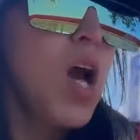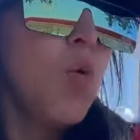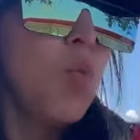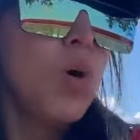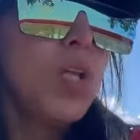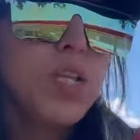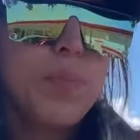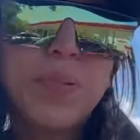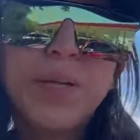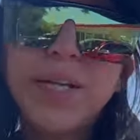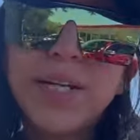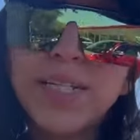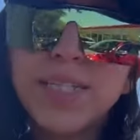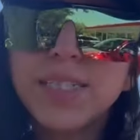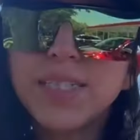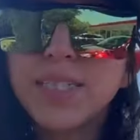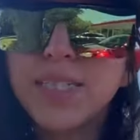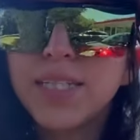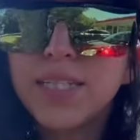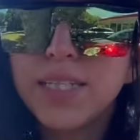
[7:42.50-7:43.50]
Well,
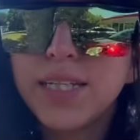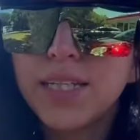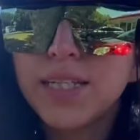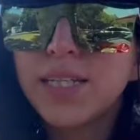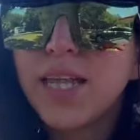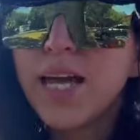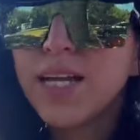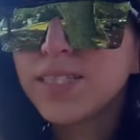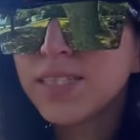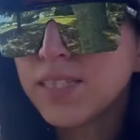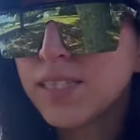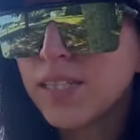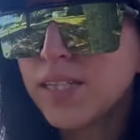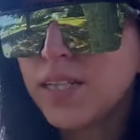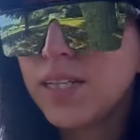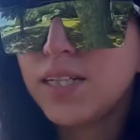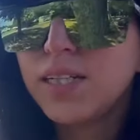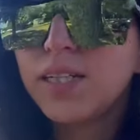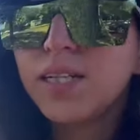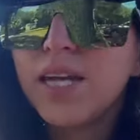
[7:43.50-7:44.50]
apparently
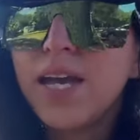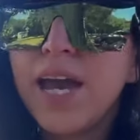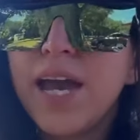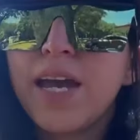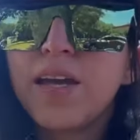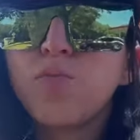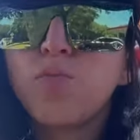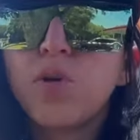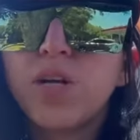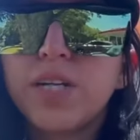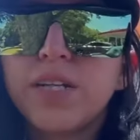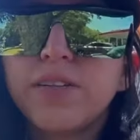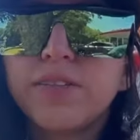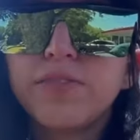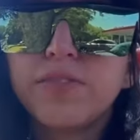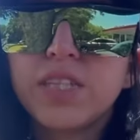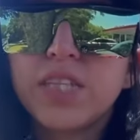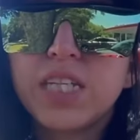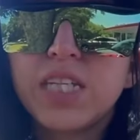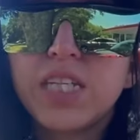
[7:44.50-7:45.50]
Alaska had one of
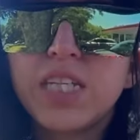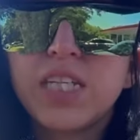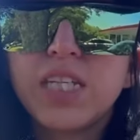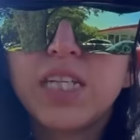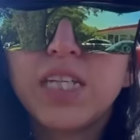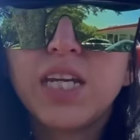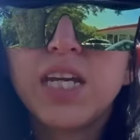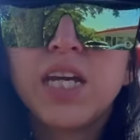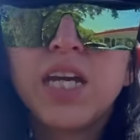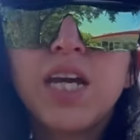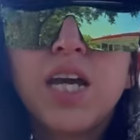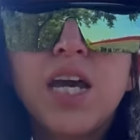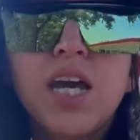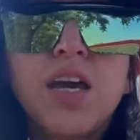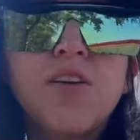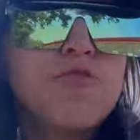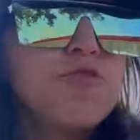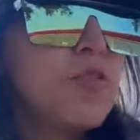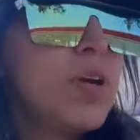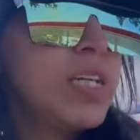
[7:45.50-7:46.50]
the
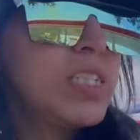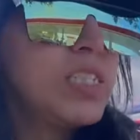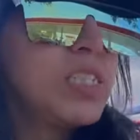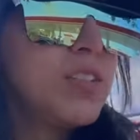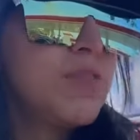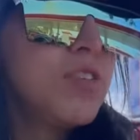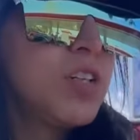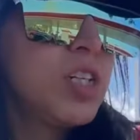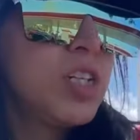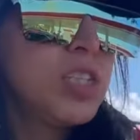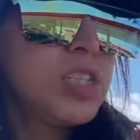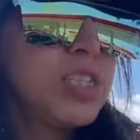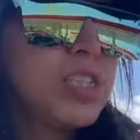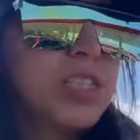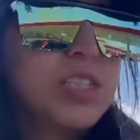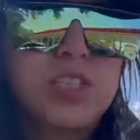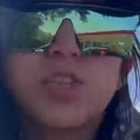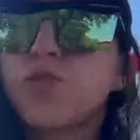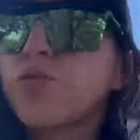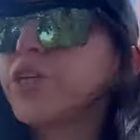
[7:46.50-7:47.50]
friends of hers,
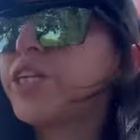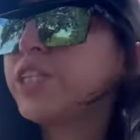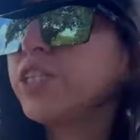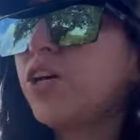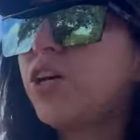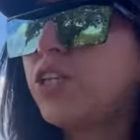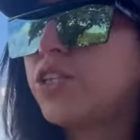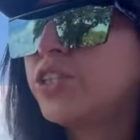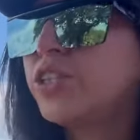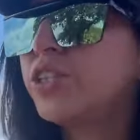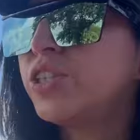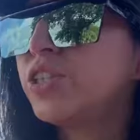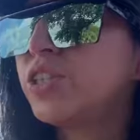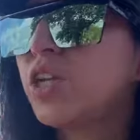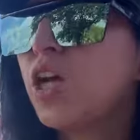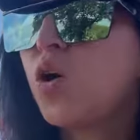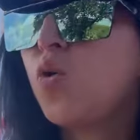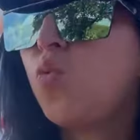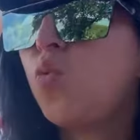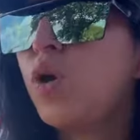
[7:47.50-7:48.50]
it's three daughters,
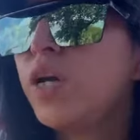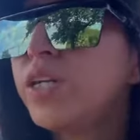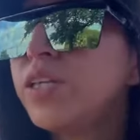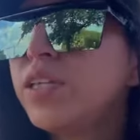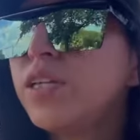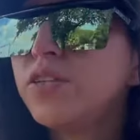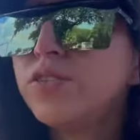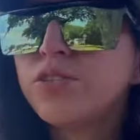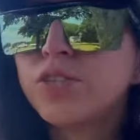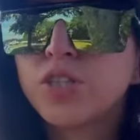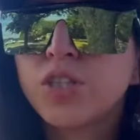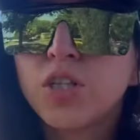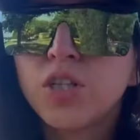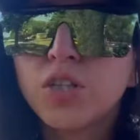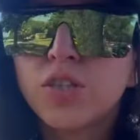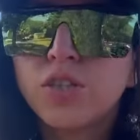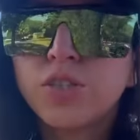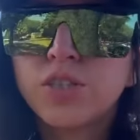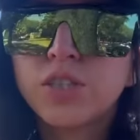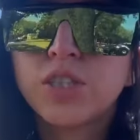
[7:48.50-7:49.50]
one of those
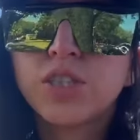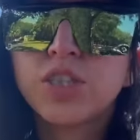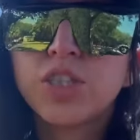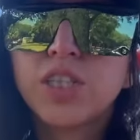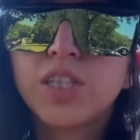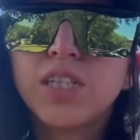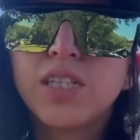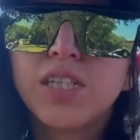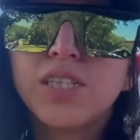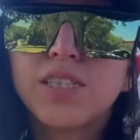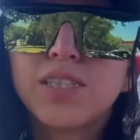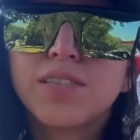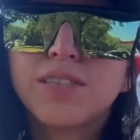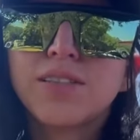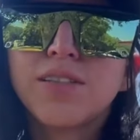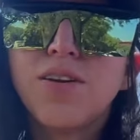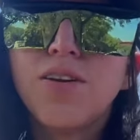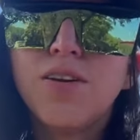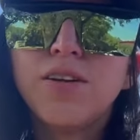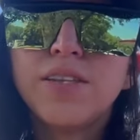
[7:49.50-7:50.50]
girls, she
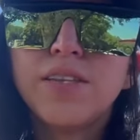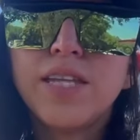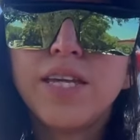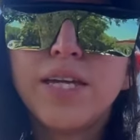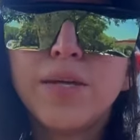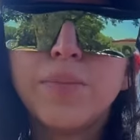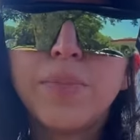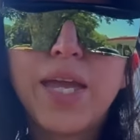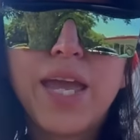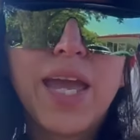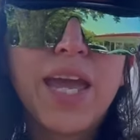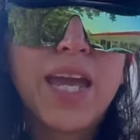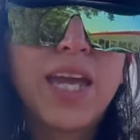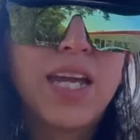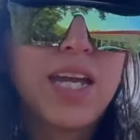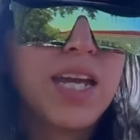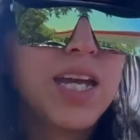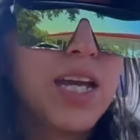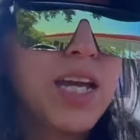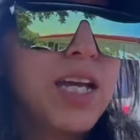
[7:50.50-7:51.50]
called them
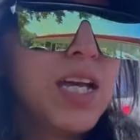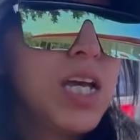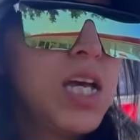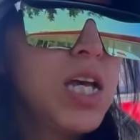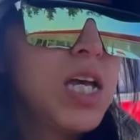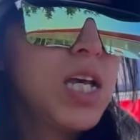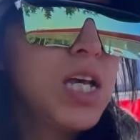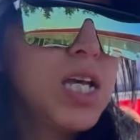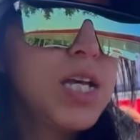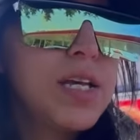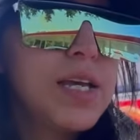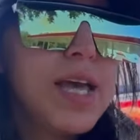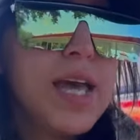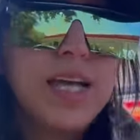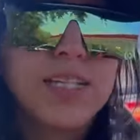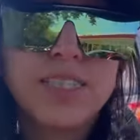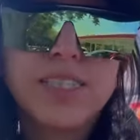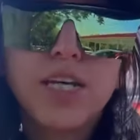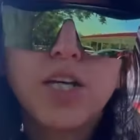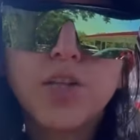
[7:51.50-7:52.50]
a
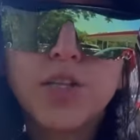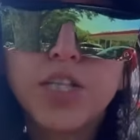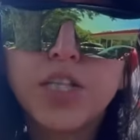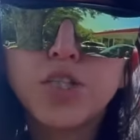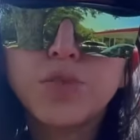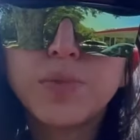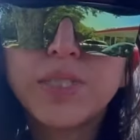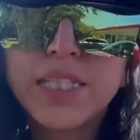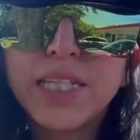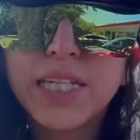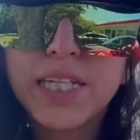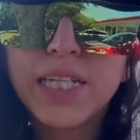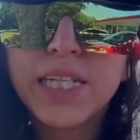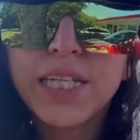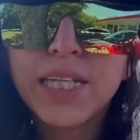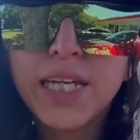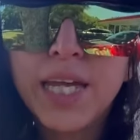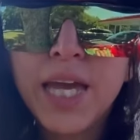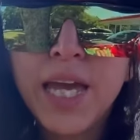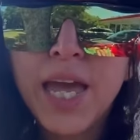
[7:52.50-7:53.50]

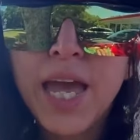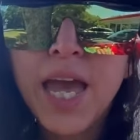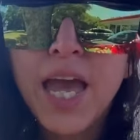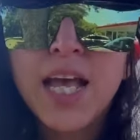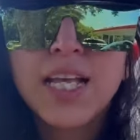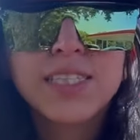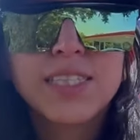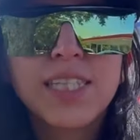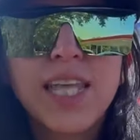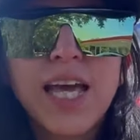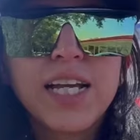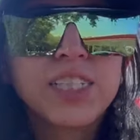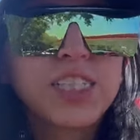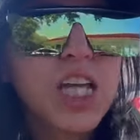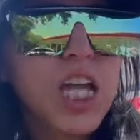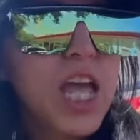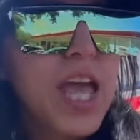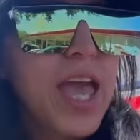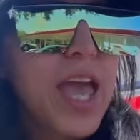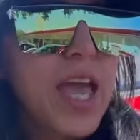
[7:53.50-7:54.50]
S-L-U-T slash
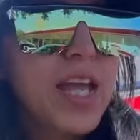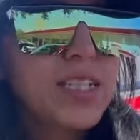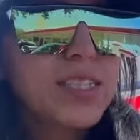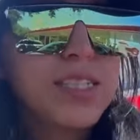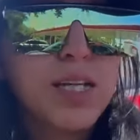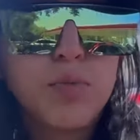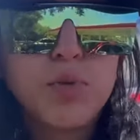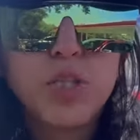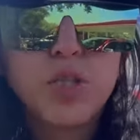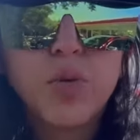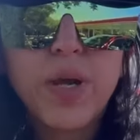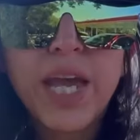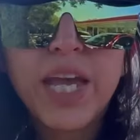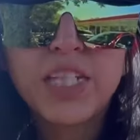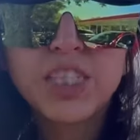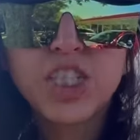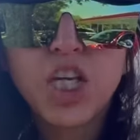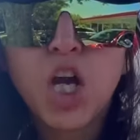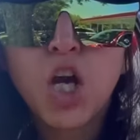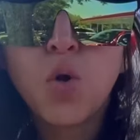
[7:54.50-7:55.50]

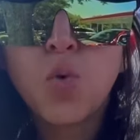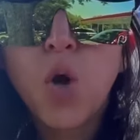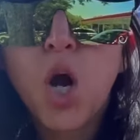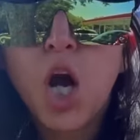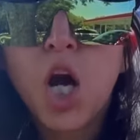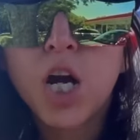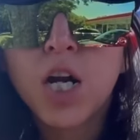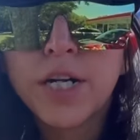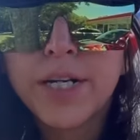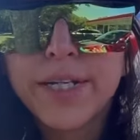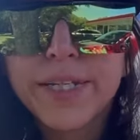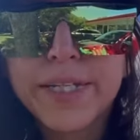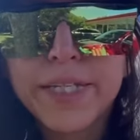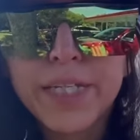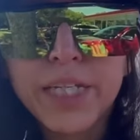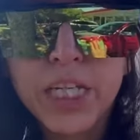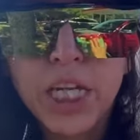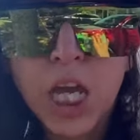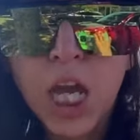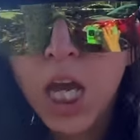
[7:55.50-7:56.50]

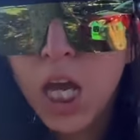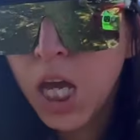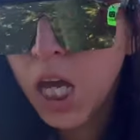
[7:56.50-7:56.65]
W-H-O-R-E